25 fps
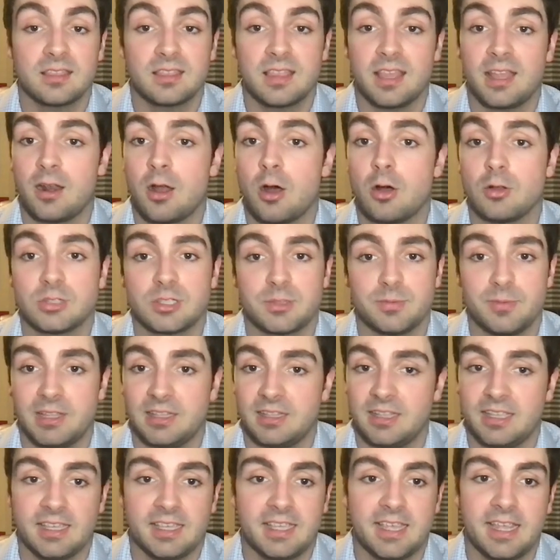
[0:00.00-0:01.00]
that
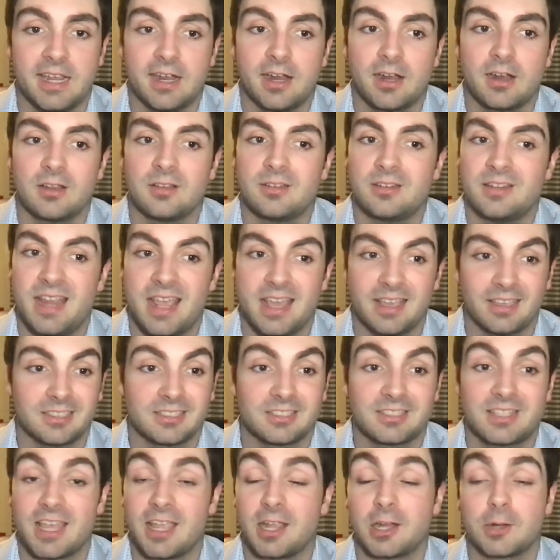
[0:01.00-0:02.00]
ultimately here, Knicks,
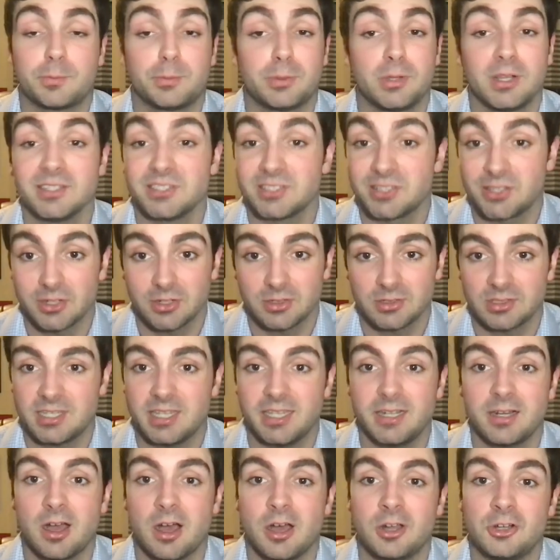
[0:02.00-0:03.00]
they are plus
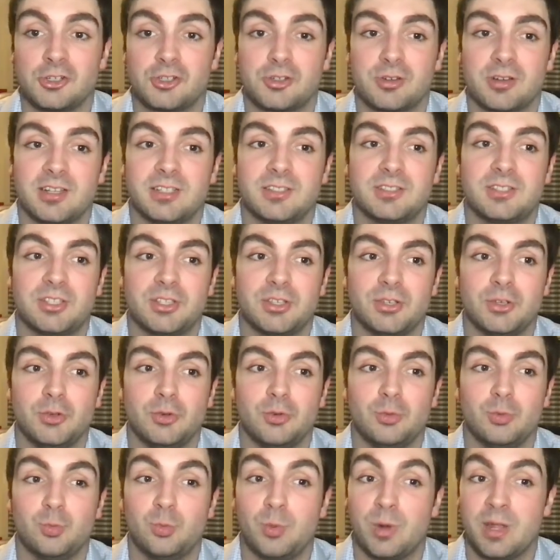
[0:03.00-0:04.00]
1300 to
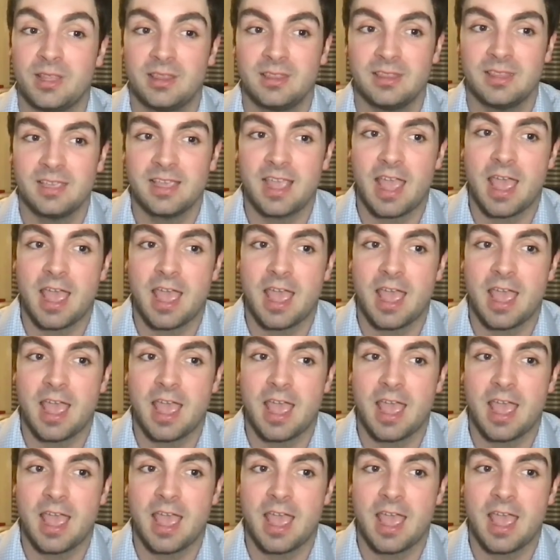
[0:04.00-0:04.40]
win the